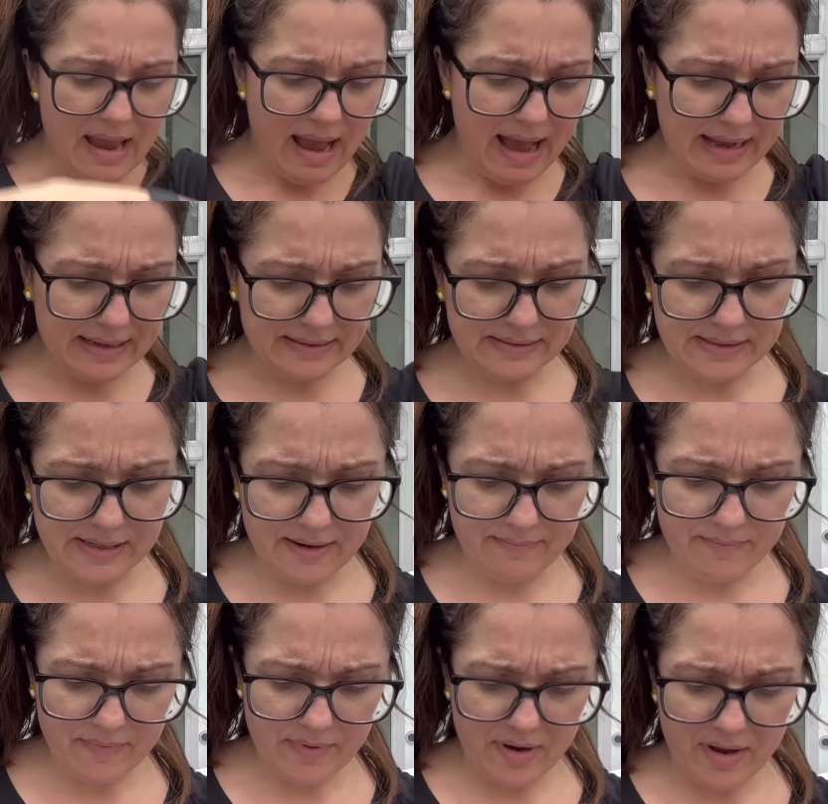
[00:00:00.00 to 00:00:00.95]
And
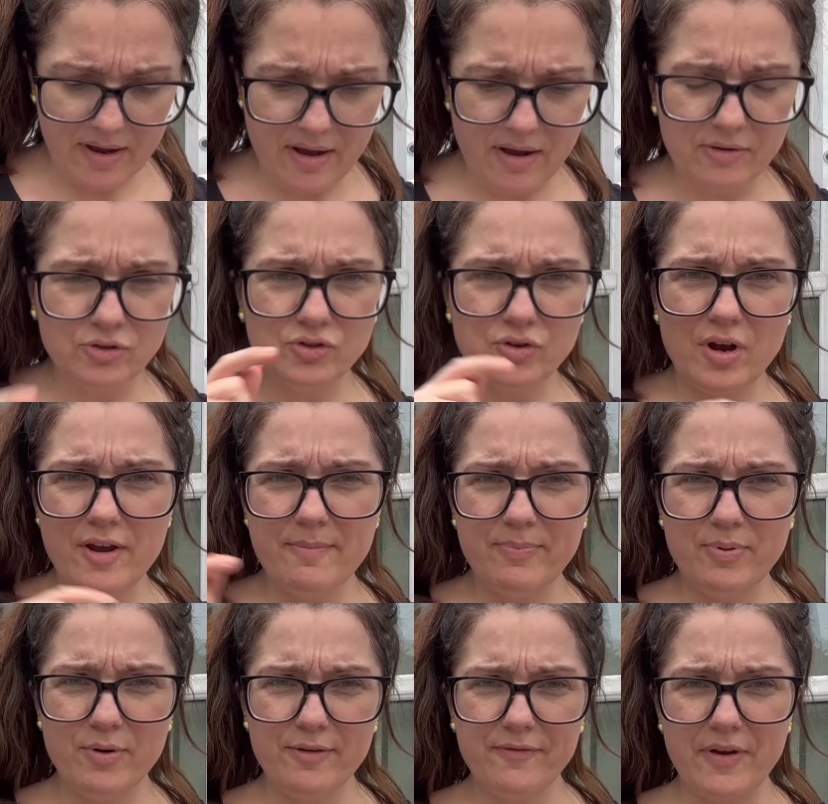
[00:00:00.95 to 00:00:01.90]
um, I'll try and
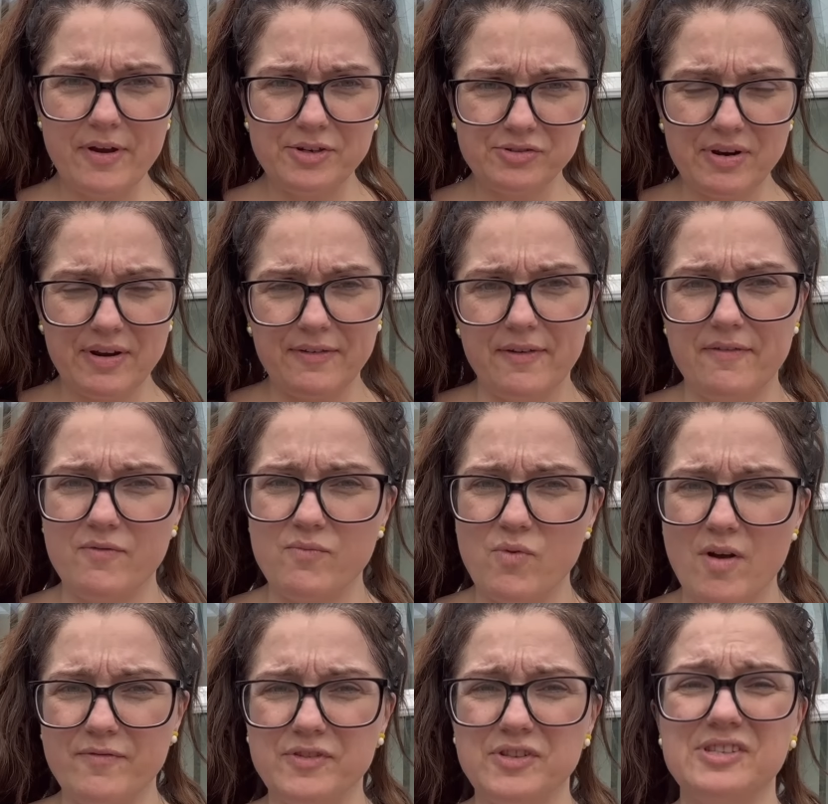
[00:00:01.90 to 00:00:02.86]
put a photograph of,
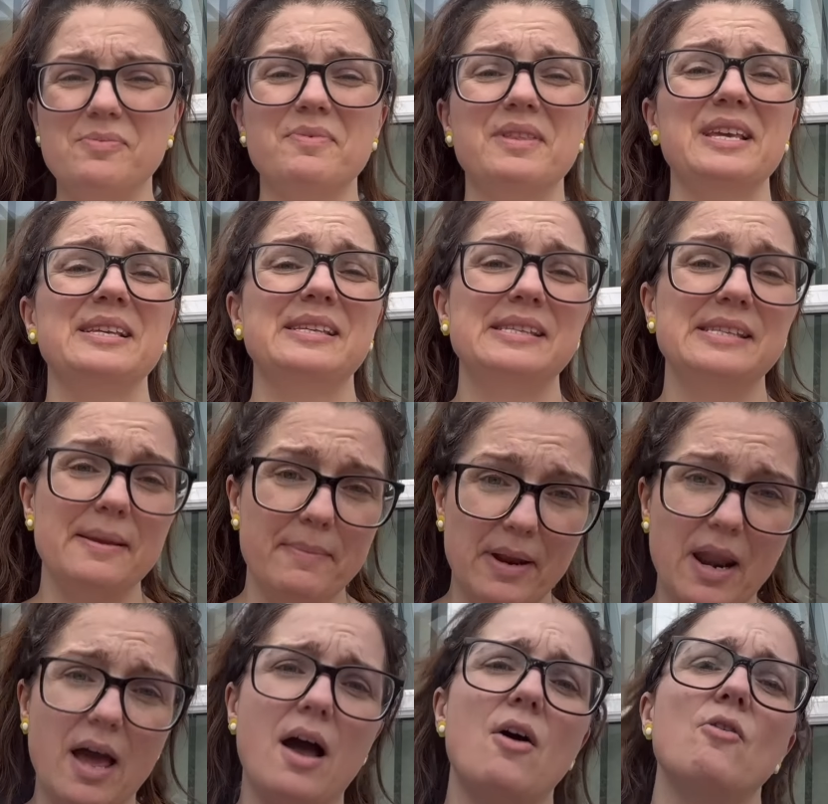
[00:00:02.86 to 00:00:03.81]
of, something
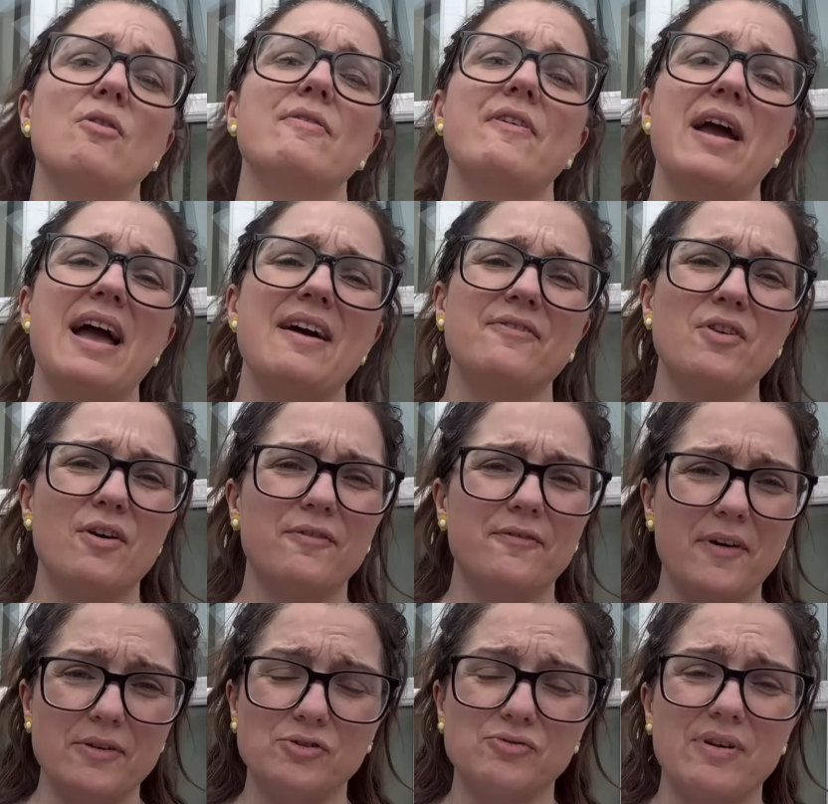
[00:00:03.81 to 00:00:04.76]
similar or if I have got a
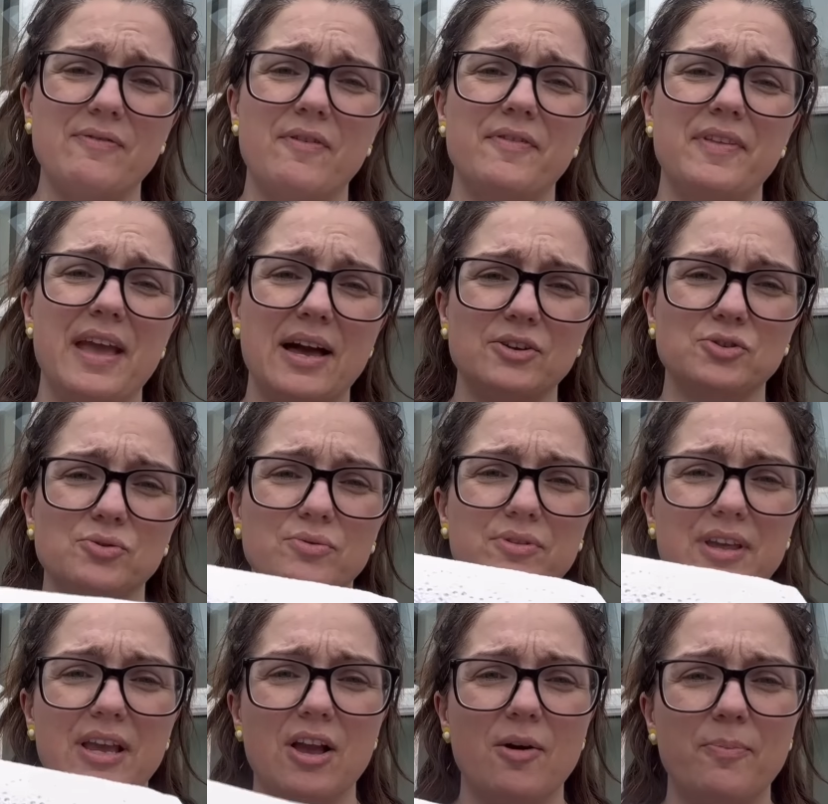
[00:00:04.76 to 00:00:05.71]
photograph of the actual
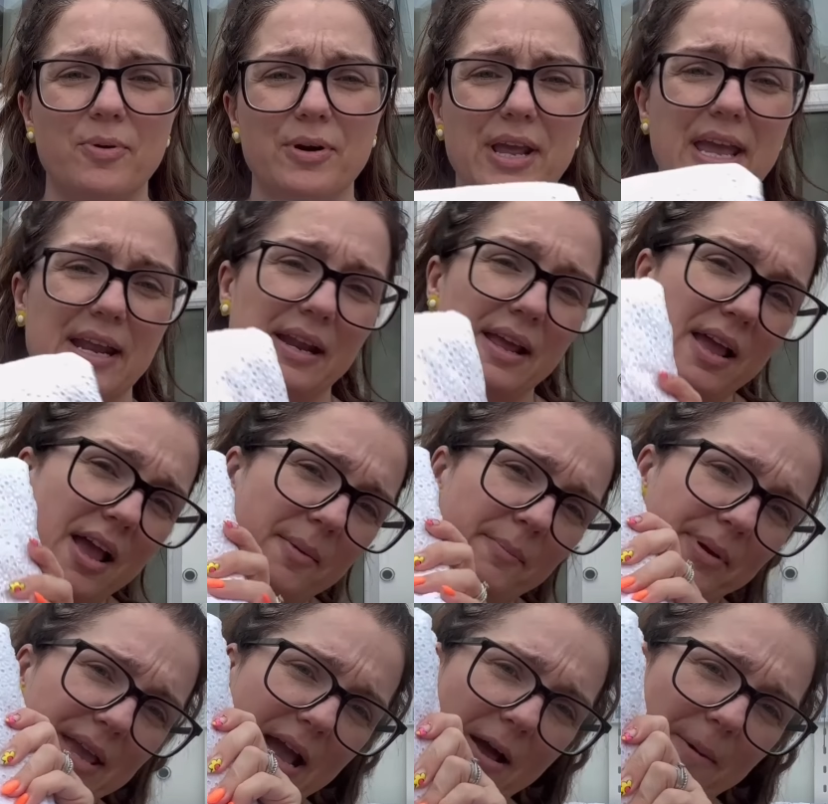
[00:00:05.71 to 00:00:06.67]
thing, I'll put it in.
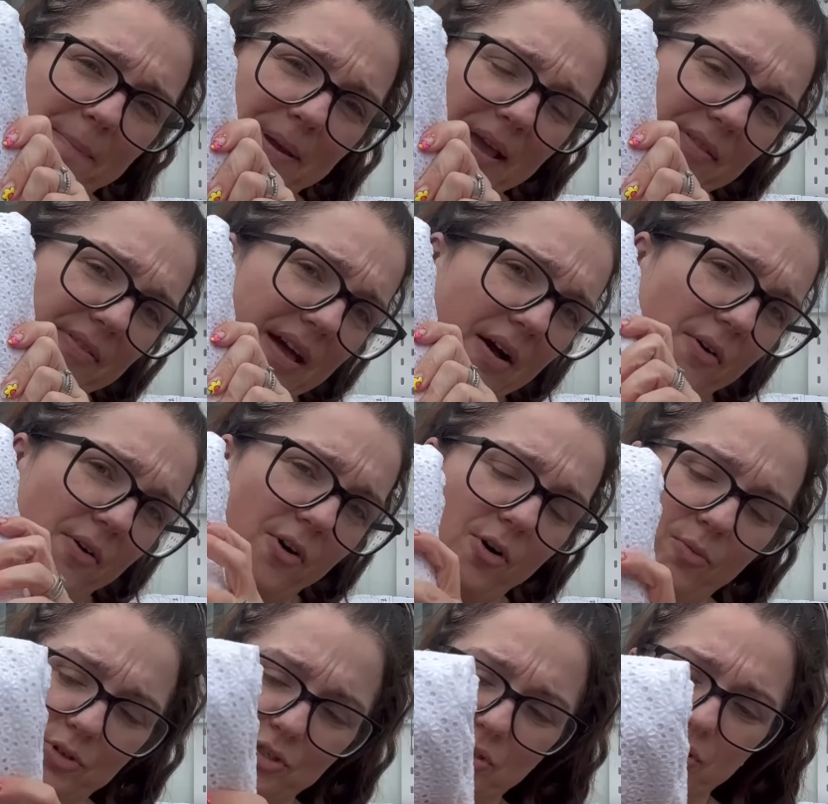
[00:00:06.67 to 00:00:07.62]
But yeah, I picked that
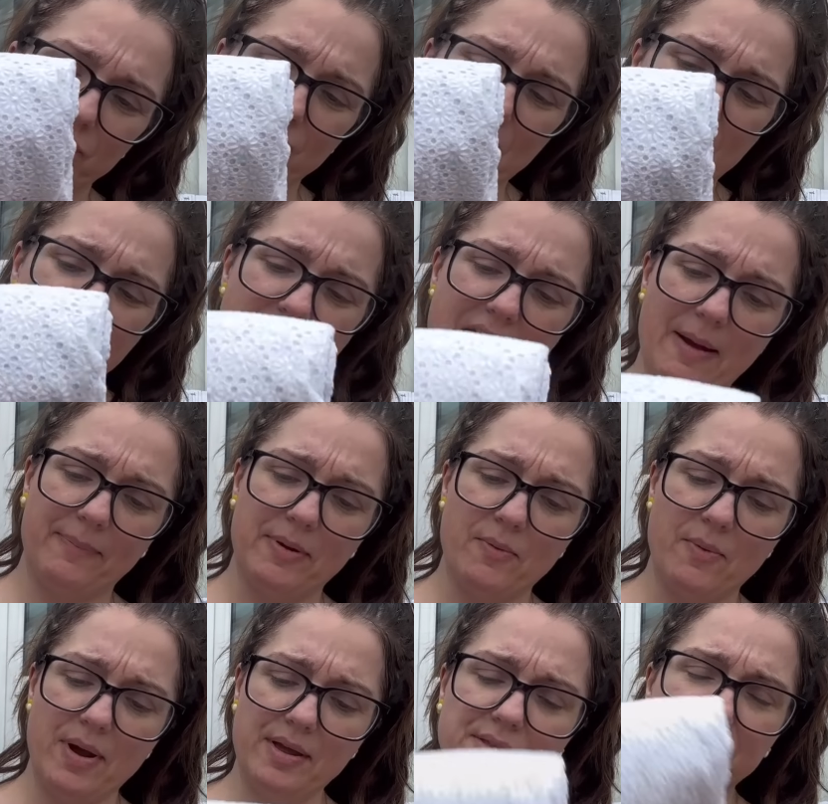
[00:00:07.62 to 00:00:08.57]
up, which I was very happy
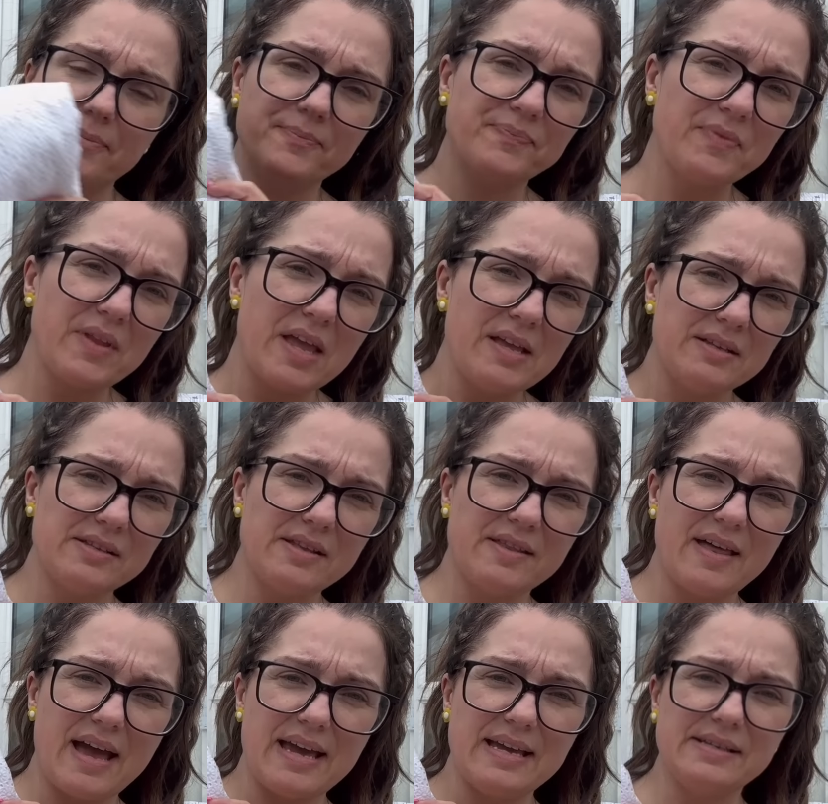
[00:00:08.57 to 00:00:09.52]
with. So
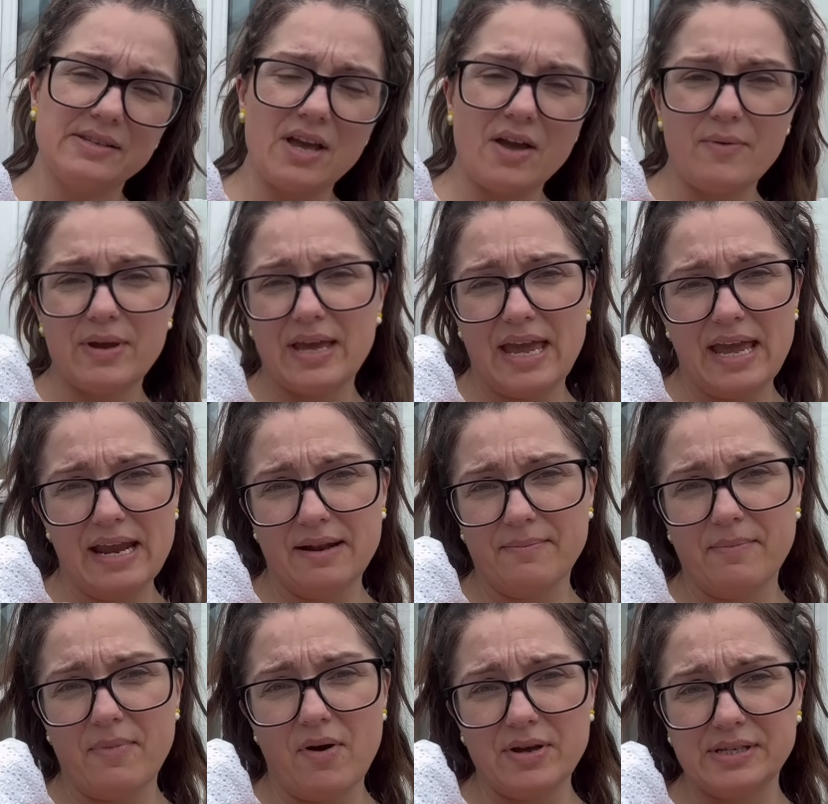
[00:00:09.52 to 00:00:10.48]
that is going in
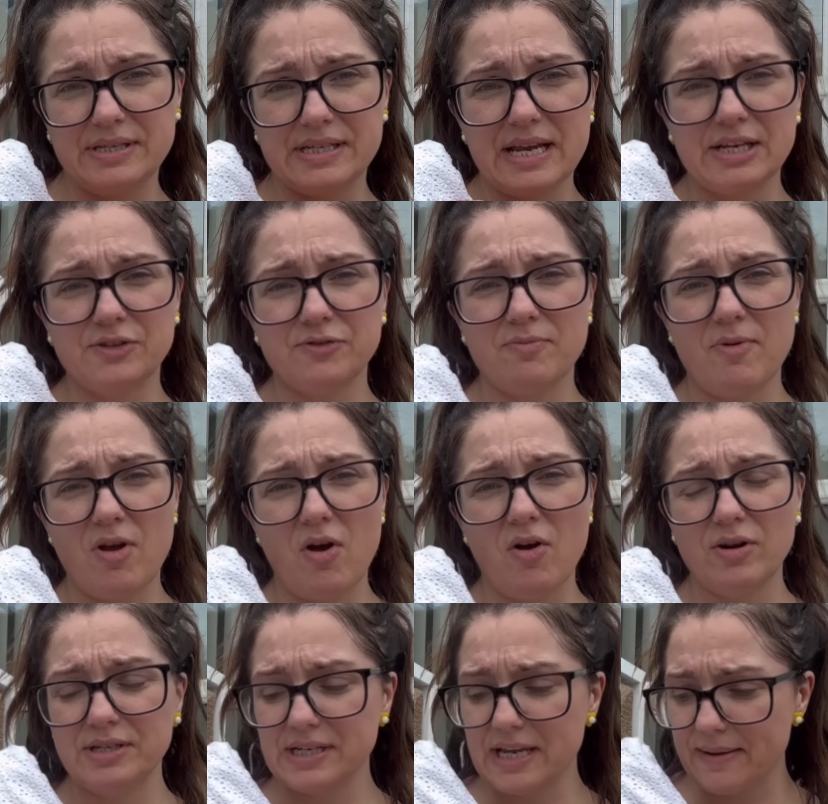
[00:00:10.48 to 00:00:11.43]
my stash for my
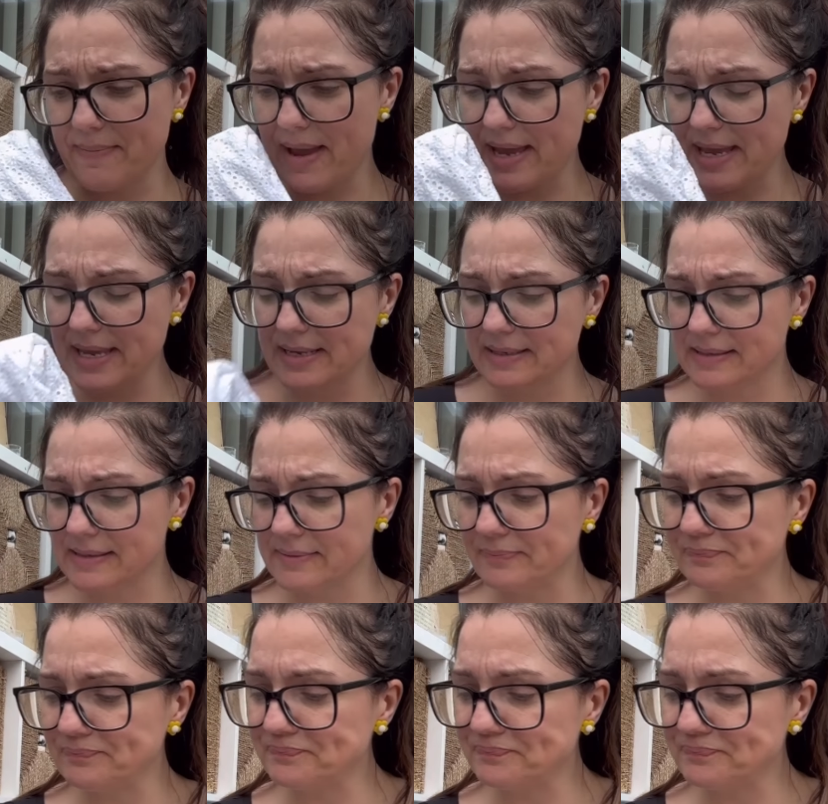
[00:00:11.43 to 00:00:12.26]
holiday makes.